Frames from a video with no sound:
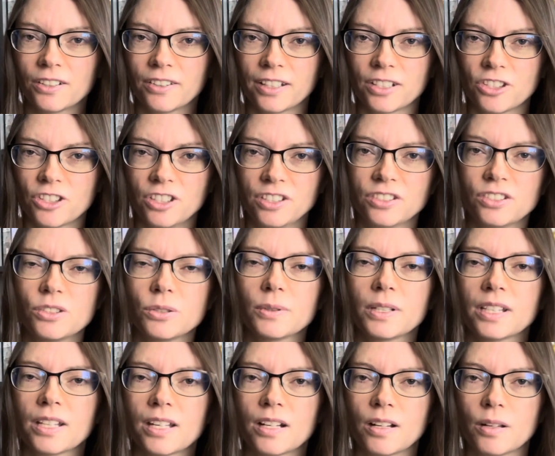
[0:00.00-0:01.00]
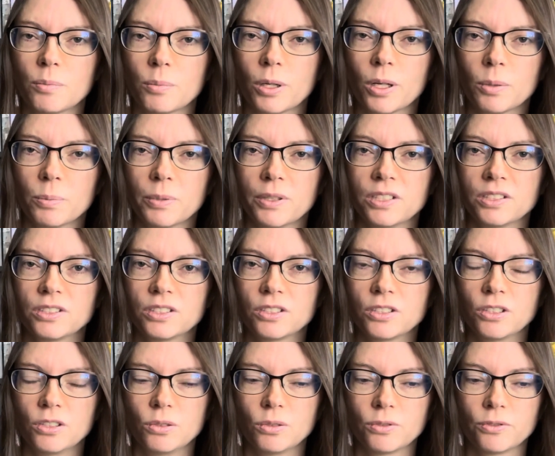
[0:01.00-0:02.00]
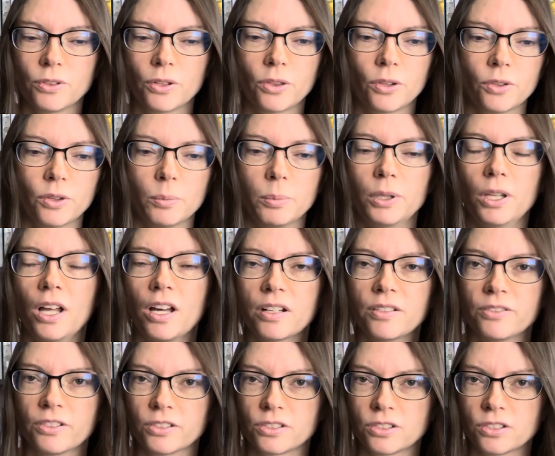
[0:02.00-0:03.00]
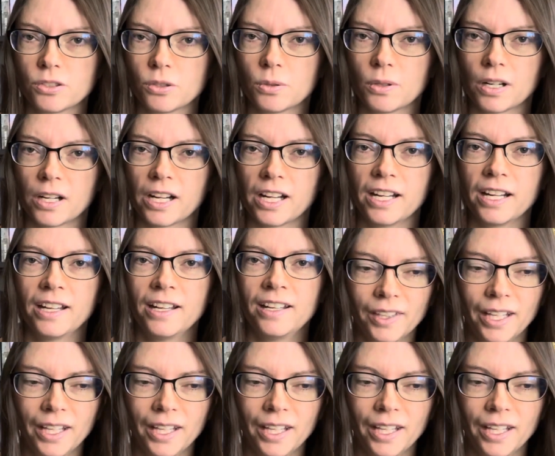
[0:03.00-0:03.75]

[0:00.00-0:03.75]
that she's doing that on purpose to further the plot of her story.